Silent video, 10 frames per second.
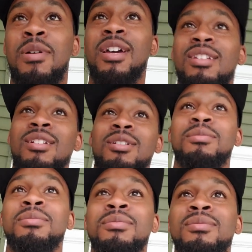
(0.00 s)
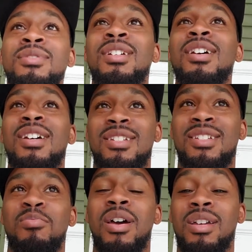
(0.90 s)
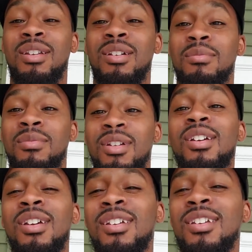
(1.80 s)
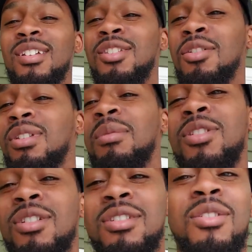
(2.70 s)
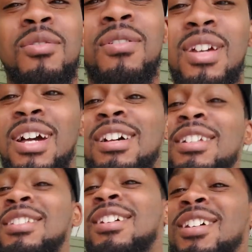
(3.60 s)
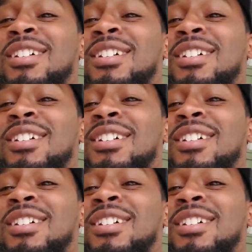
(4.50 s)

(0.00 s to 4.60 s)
backing up. She's backing up. Yeah, so let me talk to y'all real quick. I gotta tell